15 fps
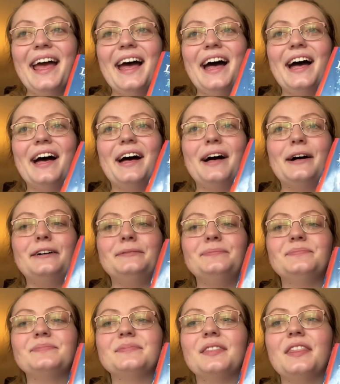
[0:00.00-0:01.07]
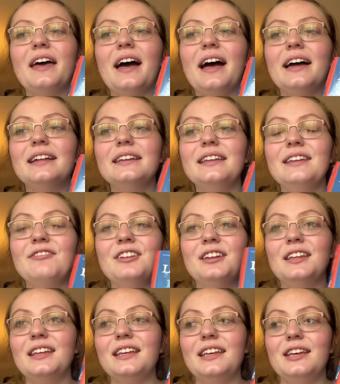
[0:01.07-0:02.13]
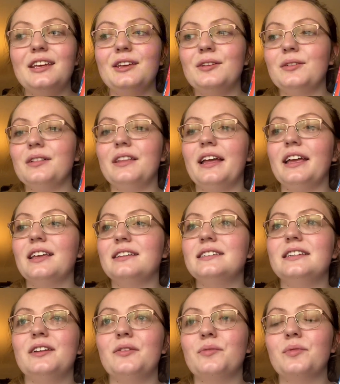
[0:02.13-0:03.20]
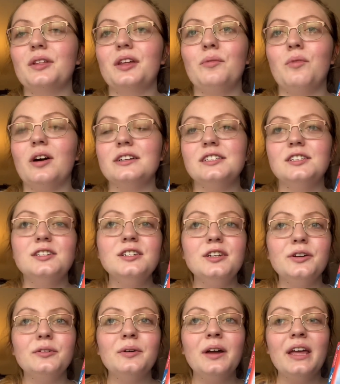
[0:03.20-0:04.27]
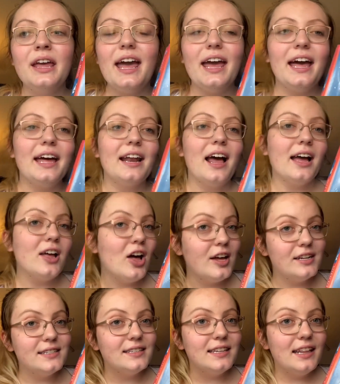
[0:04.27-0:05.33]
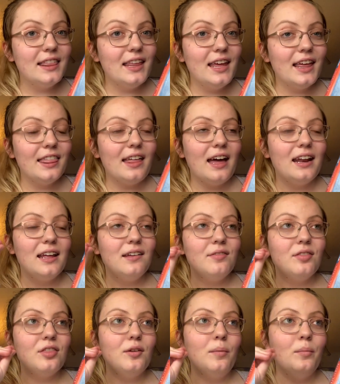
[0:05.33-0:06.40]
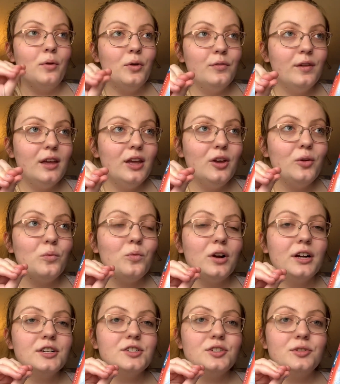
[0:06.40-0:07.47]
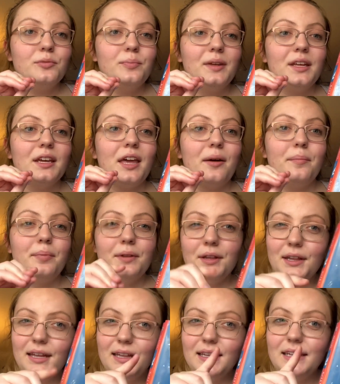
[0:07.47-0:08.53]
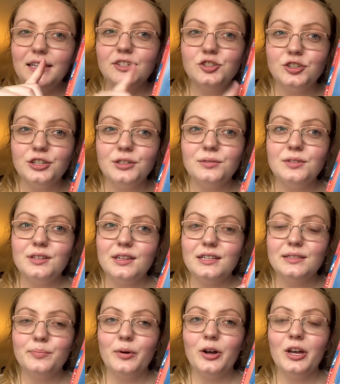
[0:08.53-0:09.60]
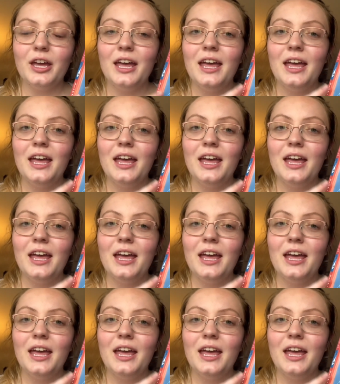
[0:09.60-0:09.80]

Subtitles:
that even he didn't really want to do. And I honestly think that if the movie were to be completely true to this book,